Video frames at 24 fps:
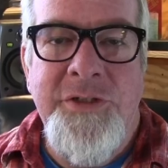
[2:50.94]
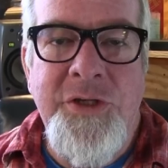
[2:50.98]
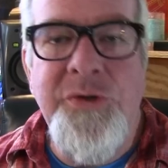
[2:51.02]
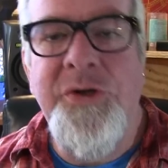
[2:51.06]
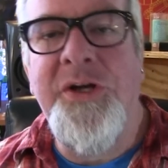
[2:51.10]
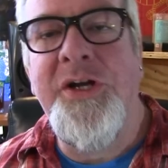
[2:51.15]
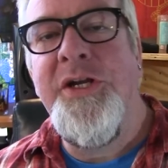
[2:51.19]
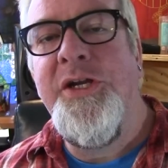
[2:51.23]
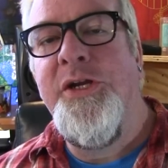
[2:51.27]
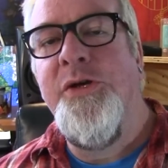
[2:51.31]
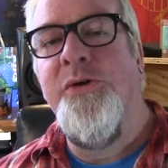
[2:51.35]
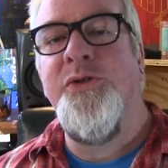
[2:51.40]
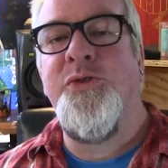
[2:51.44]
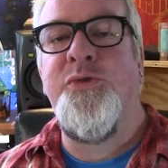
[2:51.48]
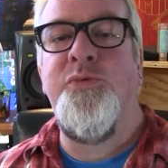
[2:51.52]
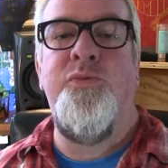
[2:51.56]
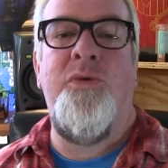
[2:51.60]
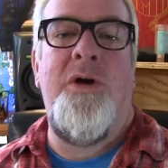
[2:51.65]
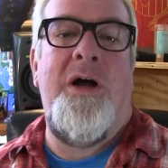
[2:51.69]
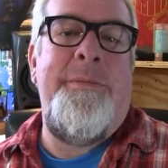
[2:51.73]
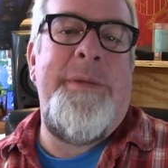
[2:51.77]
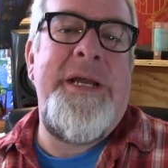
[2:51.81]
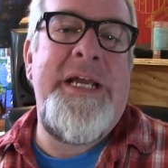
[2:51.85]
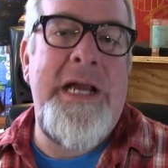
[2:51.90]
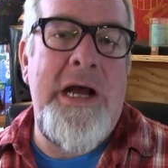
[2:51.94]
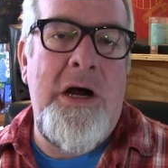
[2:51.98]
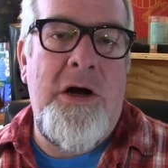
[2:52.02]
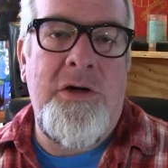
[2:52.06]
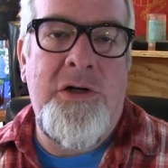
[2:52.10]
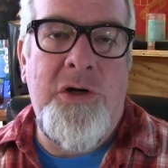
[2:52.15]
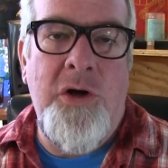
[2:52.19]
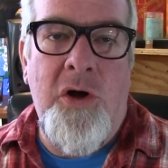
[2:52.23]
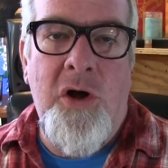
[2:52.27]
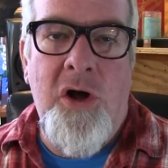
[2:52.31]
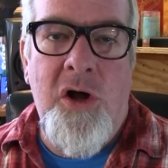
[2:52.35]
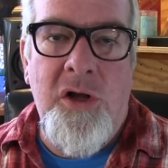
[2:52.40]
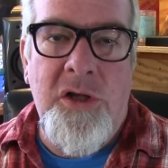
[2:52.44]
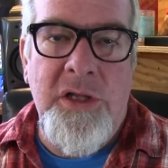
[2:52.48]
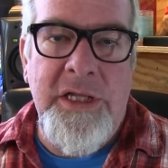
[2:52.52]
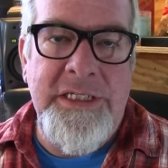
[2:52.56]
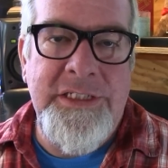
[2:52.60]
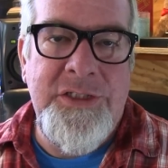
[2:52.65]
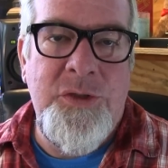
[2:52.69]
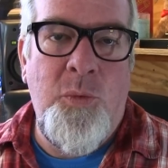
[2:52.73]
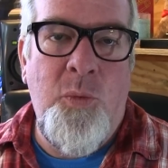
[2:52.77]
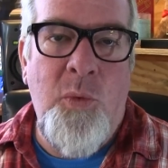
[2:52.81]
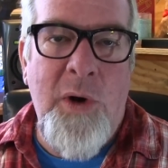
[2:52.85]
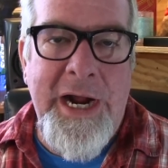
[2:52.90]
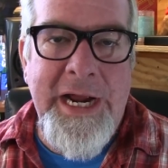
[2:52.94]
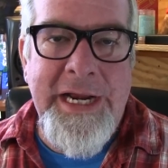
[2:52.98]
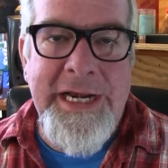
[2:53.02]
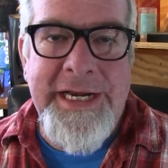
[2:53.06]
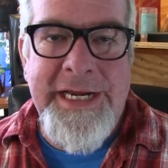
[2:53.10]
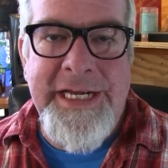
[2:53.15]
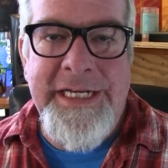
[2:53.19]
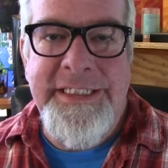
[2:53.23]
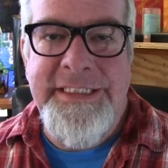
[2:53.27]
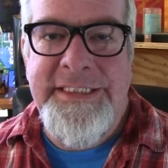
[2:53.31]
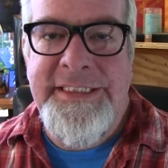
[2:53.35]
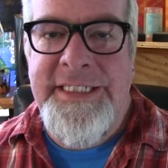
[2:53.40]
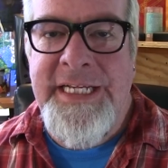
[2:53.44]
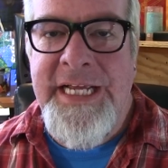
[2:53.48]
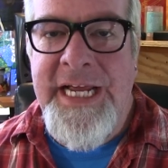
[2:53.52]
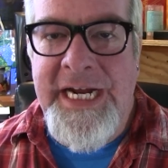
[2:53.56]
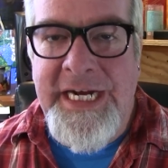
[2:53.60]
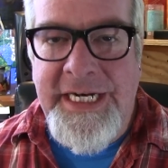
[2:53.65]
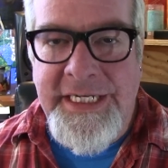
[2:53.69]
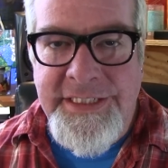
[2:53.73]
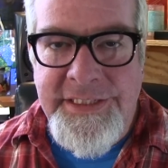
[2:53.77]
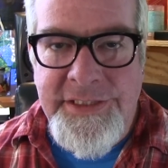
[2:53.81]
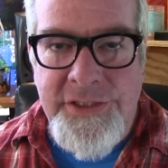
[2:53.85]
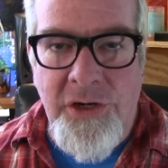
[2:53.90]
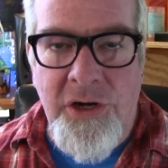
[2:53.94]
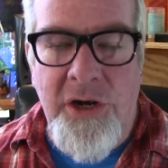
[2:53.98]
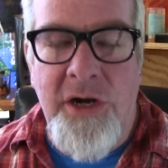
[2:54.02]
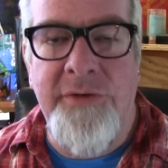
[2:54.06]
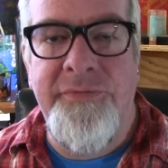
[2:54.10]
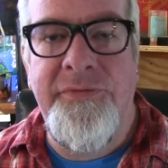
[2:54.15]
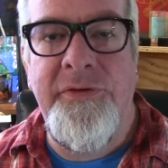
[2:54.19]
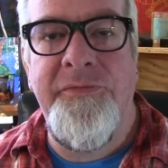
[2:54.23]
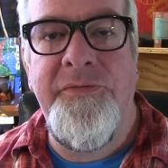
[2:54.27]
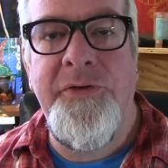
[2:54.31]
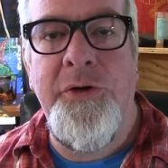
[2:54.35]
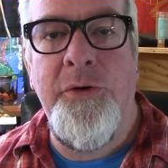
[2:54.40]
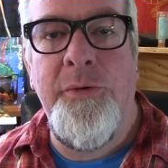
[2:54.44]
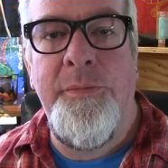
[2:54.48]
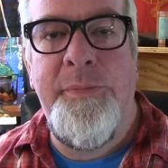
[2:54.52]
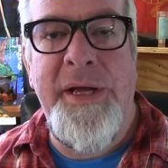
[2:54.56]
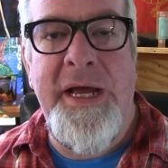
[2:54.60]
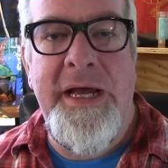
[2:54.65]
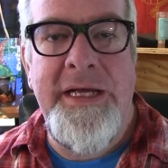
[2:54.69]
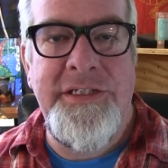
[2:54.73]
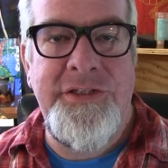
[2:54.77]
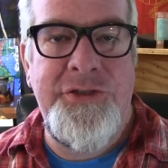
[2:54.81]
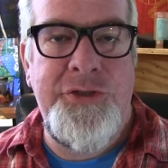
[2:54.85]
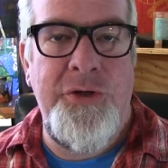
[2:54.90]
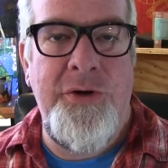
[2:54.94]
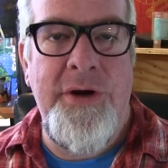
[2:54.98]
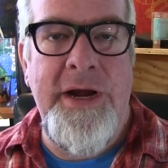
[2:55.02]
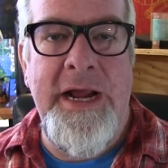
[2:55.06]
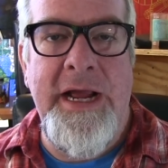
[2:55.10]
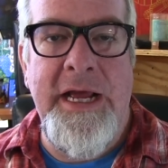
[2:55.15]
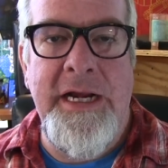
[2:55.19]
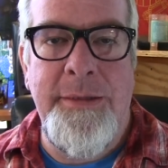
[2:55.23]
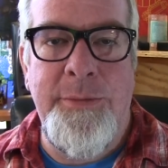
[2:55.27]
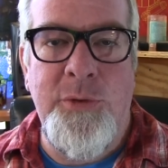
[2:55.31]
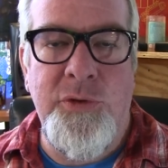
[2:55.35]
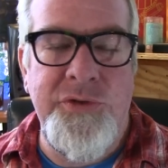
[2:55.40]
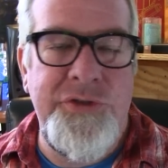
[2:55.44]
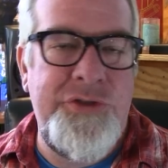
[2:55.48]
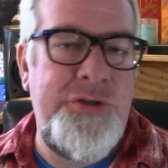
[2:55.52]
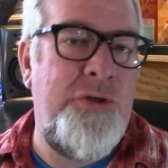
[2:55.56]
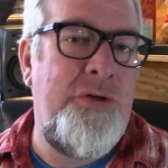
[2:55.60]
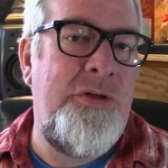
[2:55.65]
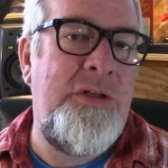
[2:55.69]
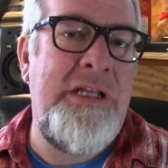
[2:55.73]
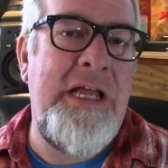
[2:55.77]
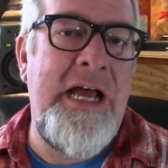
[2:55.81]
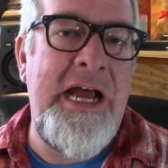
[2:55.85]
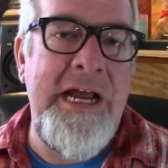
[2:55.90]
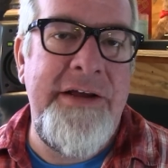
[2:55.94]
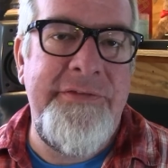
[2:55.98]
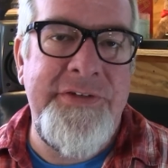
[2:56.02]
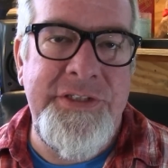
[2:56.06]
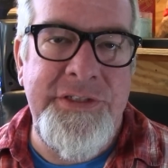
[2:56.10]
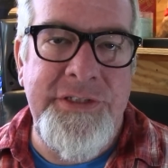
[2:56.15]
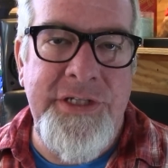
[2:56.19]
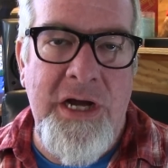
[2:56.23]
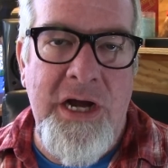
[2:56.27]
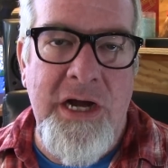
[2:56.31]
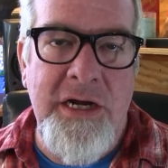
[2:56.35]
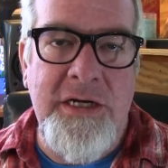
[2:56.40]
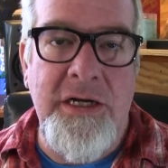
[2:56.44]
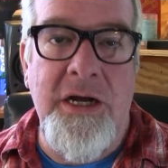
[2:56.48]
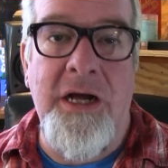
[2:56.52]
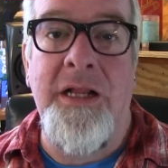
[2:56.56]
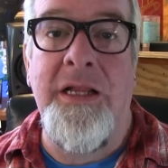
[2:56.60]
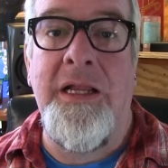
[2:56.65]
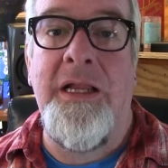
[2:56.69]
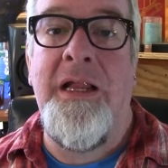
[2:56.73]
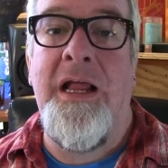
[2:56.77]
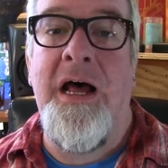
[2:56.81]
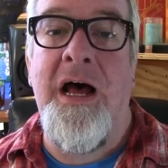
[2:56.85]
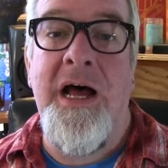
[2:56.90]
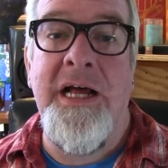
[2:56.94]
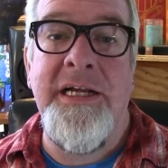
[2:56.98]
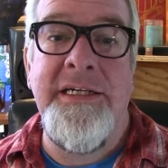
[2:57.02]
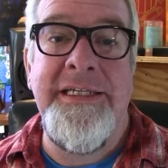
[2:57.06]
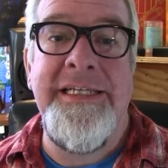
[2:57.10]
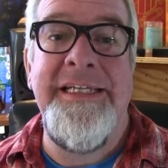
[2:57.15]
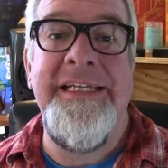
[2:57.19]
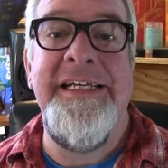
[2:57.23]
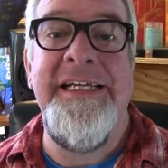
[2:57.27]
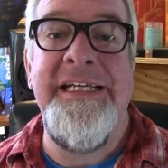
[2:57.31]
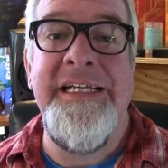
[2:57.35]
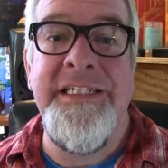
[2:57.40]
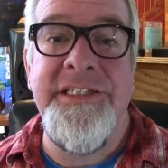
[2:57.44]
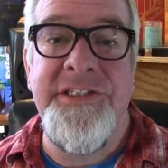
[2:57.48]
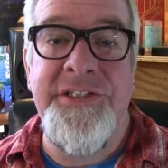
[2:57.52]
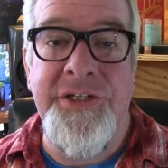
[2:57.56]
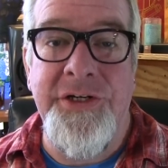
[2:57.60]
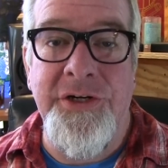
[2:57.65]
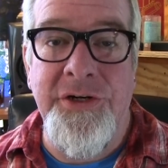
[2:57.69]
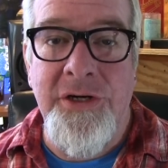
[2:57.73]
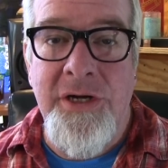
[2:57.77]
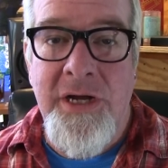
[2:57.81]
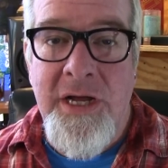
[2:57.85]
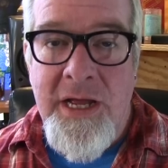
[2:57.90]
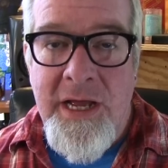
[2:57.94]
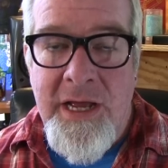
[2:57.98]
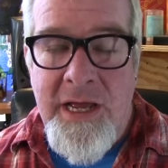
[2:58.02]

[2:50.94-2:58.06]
You can use rubbing alcohol as a way to get ticks off of your pets, your animals, your livestock a lot easier.